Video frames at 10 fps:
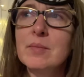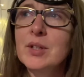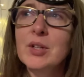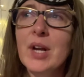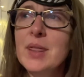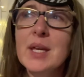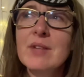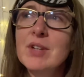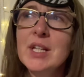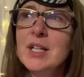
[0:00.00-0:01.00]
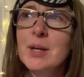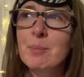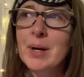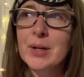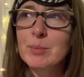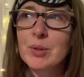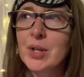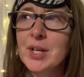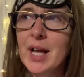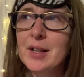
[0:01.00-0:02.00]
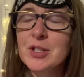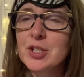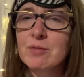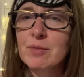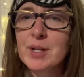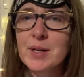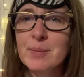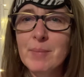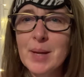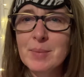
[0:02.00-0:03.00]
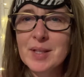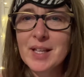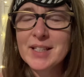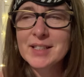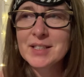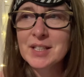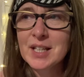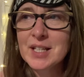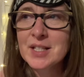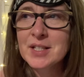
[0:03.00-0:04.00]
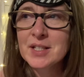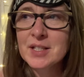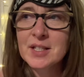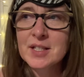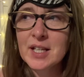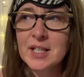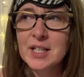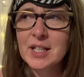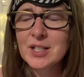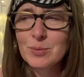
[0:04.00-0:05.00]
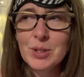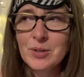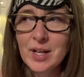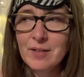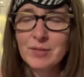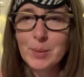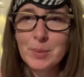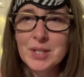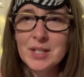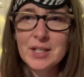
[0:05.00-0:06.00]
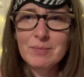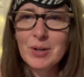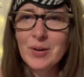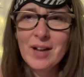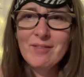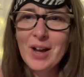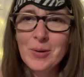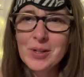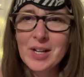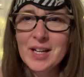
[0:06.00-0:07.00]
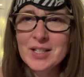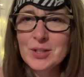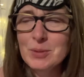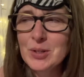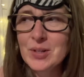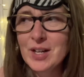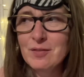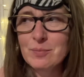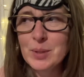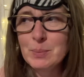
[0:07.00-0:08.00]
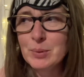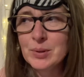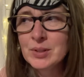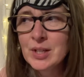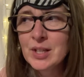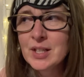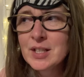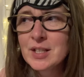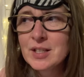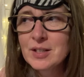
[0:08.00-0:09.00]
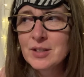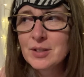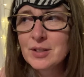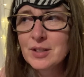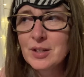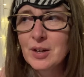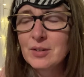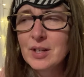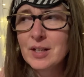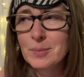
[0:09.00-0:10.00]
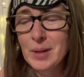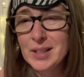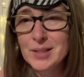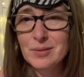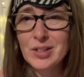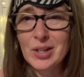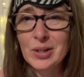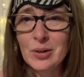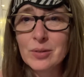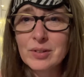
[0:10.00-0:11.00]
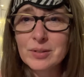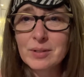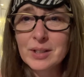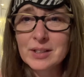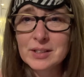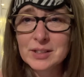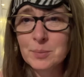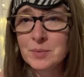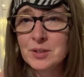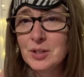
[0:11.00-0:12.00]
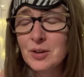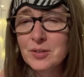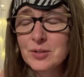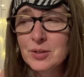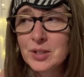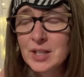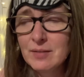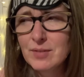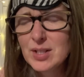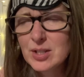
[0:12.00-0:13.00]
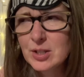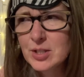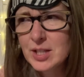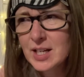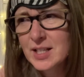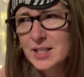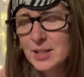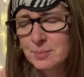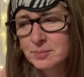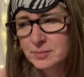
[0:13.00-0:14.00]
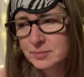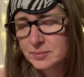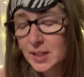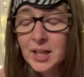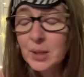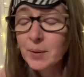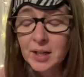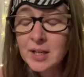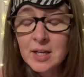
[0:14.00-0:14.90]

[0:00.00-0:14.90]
could I think of any comparable analogy of what it might be like in today's society? Because we don't have leprosy, we don't have outcasts, we don't have people, you know, I guess we've got COVID where some, you know, you couldn't have visitors. That has some, anyway.